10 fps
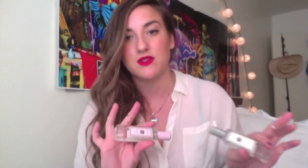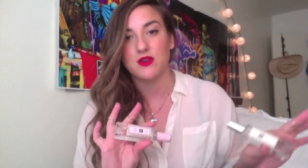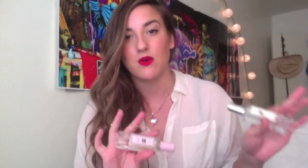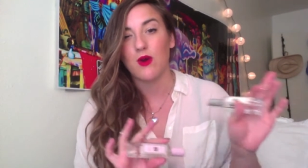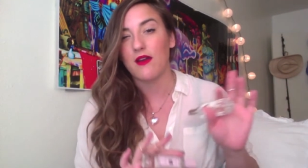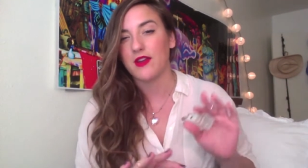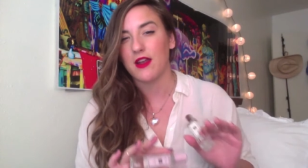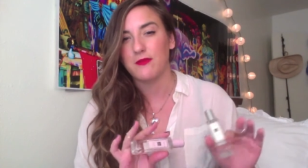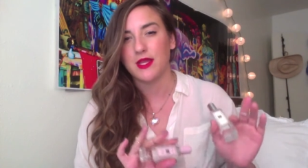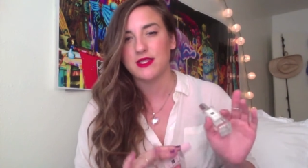so I've
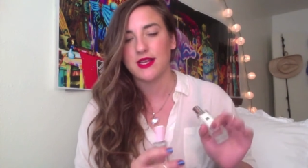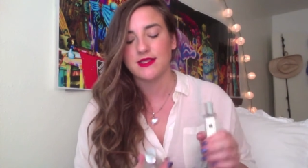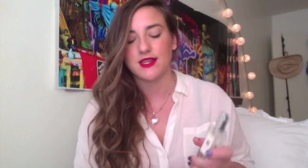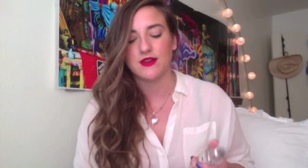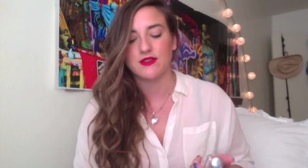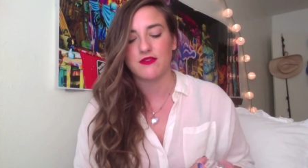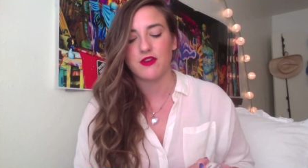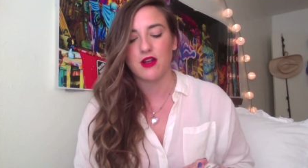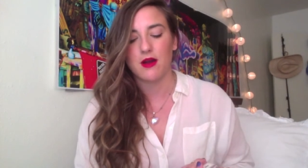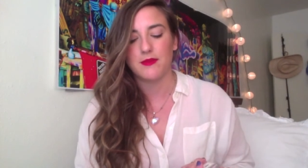kind of been testing out
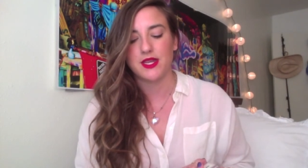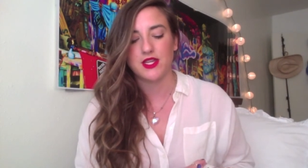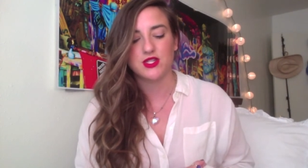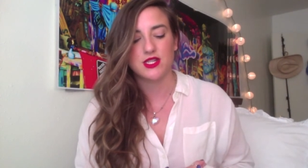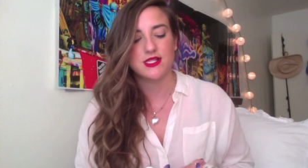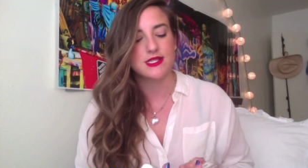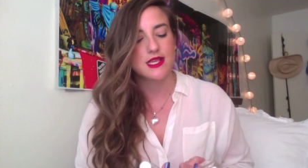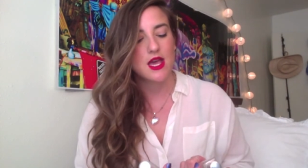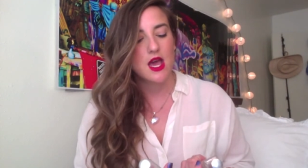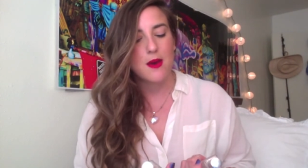different combinations,
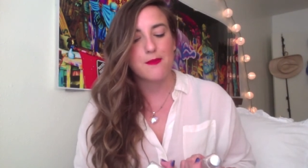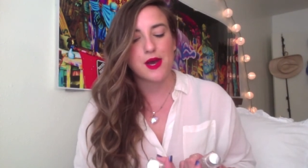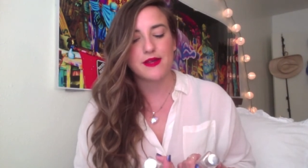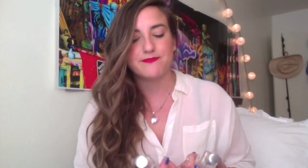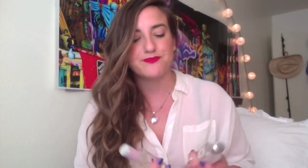but